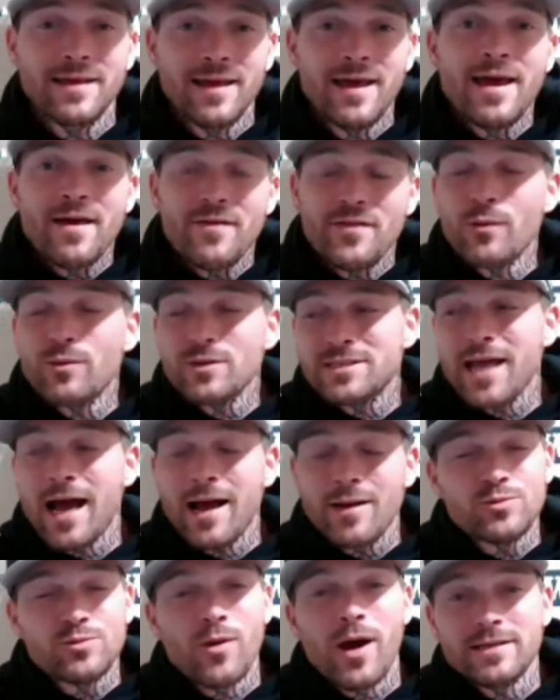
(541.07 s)
there was
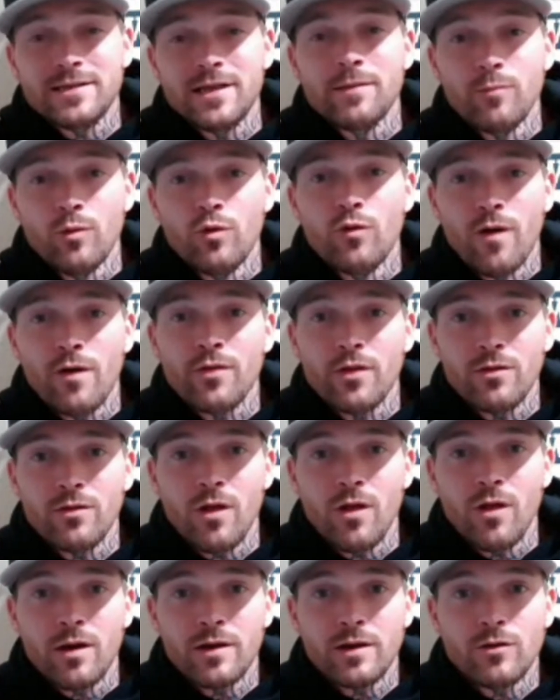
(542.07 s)
times where I did move on the
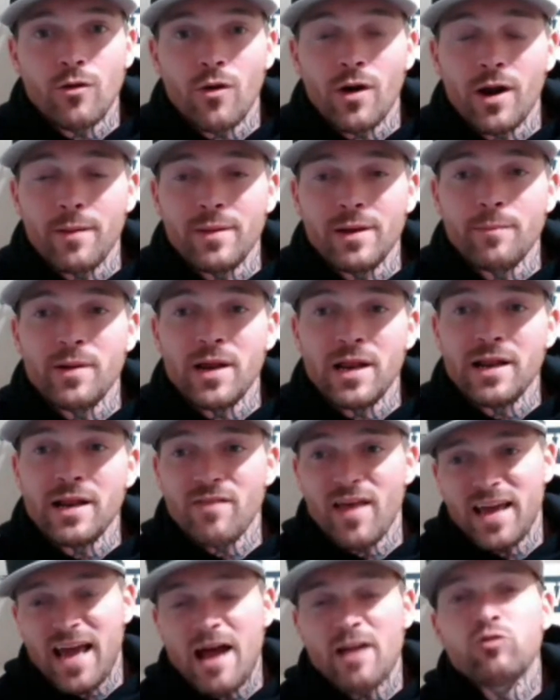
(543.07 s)
lug. You know what I mean? And
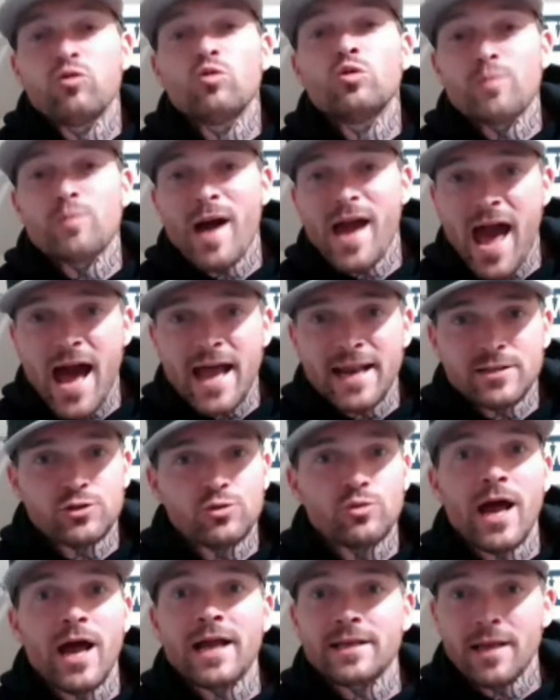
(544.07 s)
like, I'd lose my
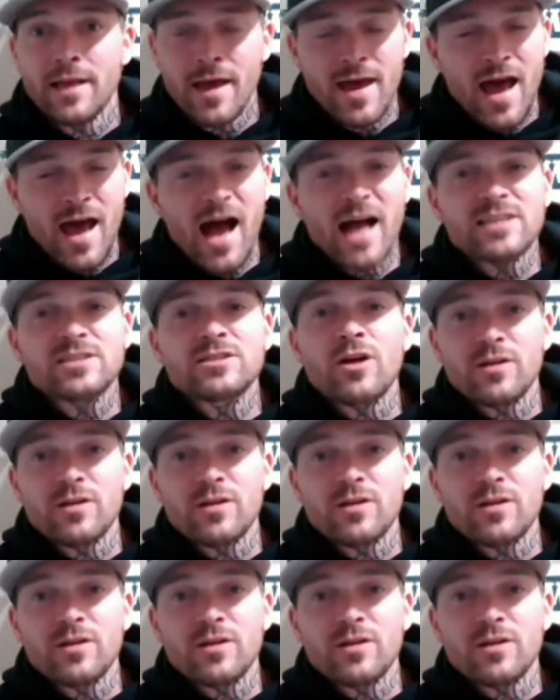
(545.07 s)
attitude. I start